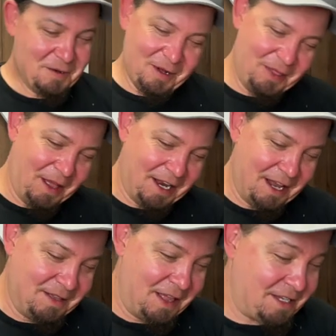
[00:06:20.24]
well
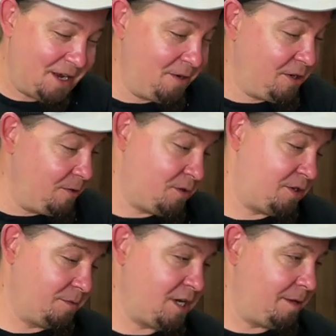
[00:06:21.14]
that that's how it goes
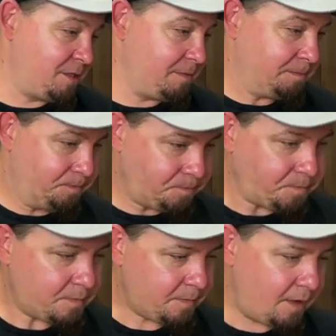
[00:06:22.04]
sometimes
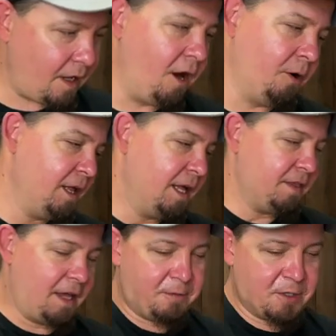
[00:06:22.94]
oh
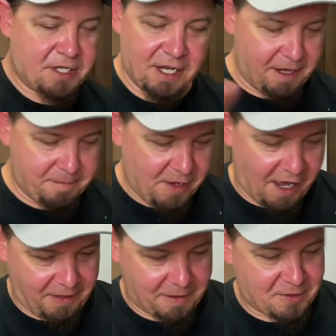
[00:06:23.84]
that was um,
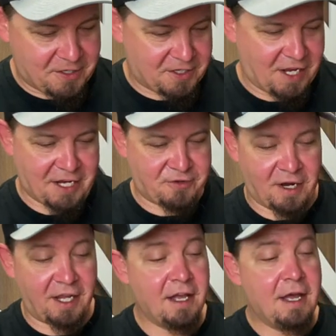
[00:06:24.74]
yeah that was a
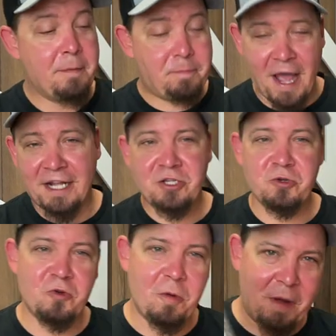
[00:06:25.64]
sidetrack. back
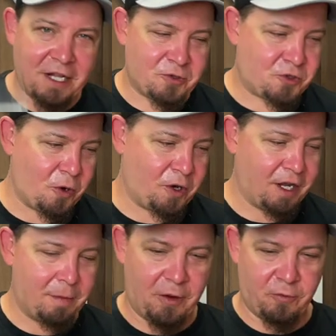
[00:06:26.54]
to uh, back to talking
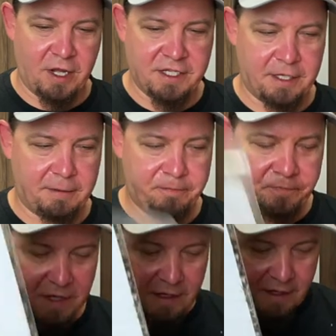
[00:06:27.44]
about whiting
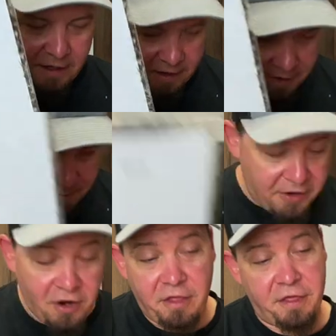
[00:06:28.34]
um,
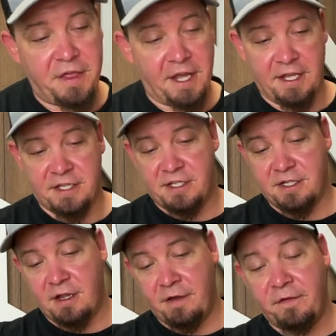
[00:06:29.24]
another thing
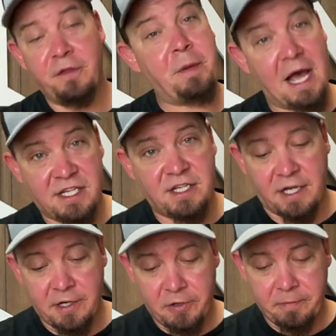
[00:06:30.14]
is, uh, for the past
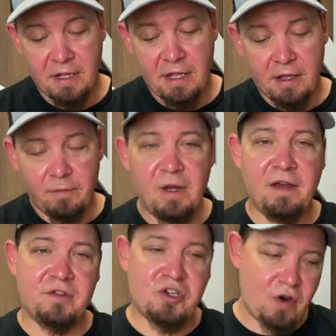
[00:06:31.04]
year, we
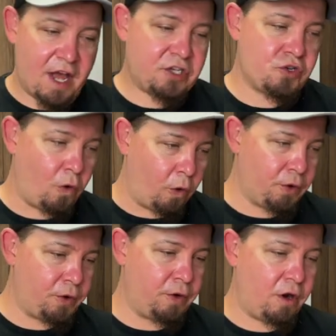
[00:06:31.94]
have tried to
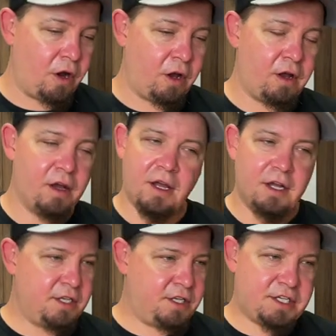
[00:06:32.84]
order uh,
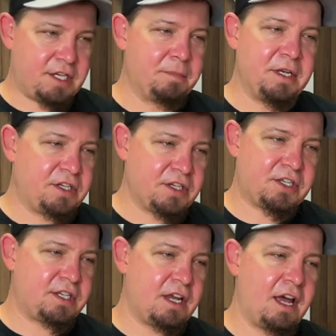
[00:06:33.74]
simply
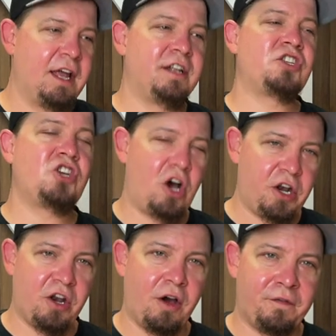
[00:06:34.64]
just a
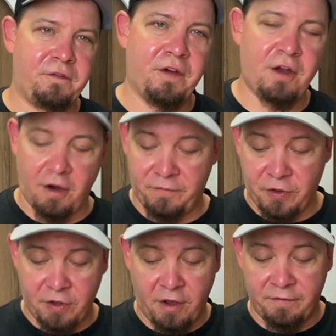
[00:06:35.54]
ton of uh, of
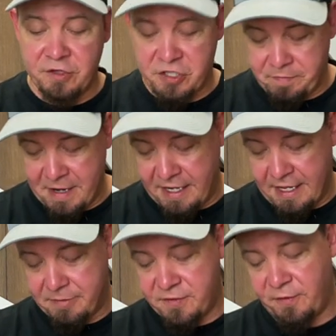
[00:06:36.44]
the of the spay
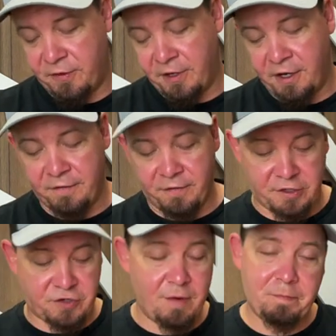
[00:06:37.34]
capes for the for the
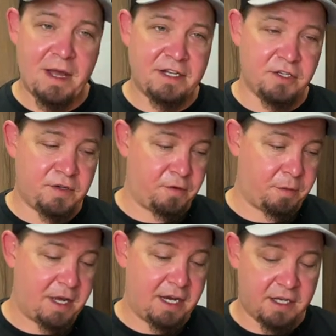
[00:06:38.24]
shrimp patterns for the
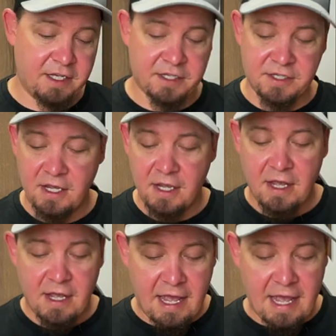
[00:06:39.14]
pedigrees,
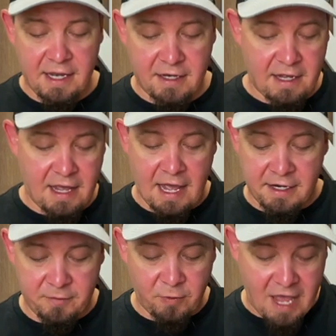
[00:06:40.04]
and uh,
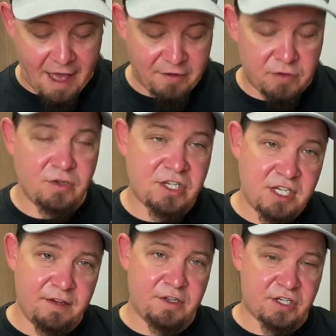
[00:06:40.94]
and we haven't
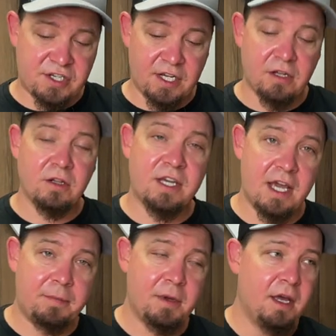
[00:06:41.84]
received a single
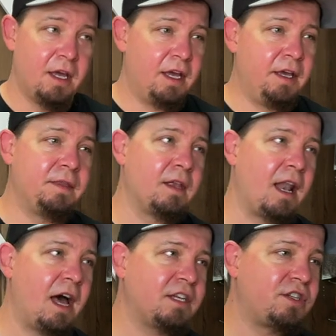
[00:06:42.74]
cape in the
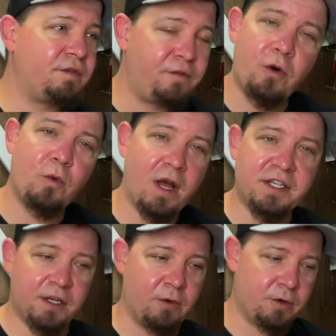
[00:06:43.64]
last four
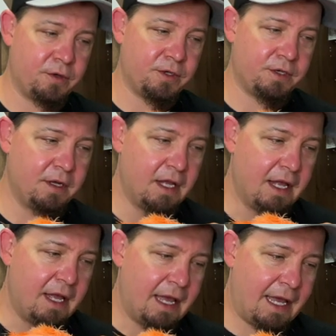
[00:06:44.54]
whiting orders.
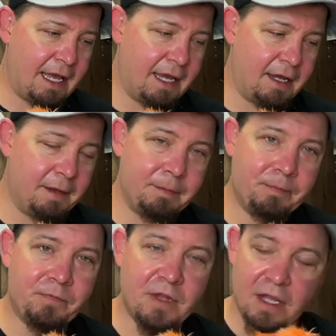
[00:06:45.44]
Um,